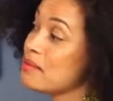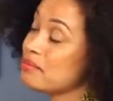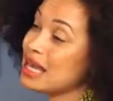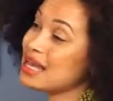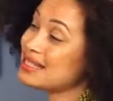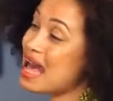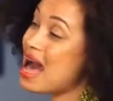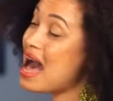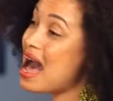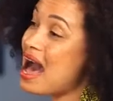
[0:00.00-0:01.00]
because
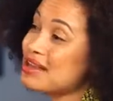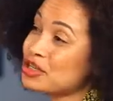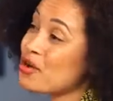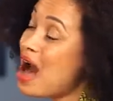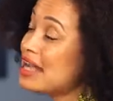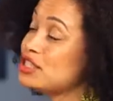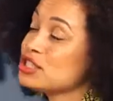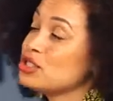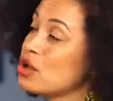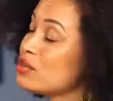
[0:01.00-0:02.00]
I
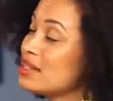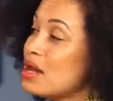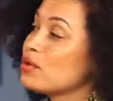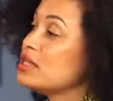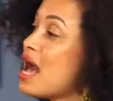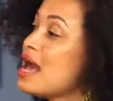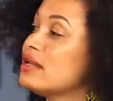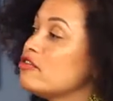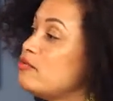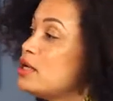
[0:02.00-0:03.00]
just know that that would not
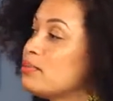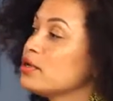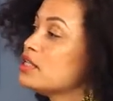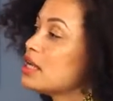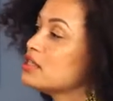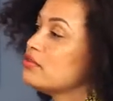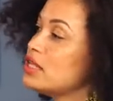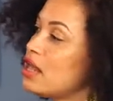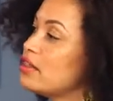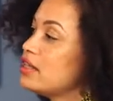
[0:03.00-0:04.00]
have been a productive and
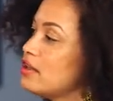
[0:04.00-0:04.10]
healthy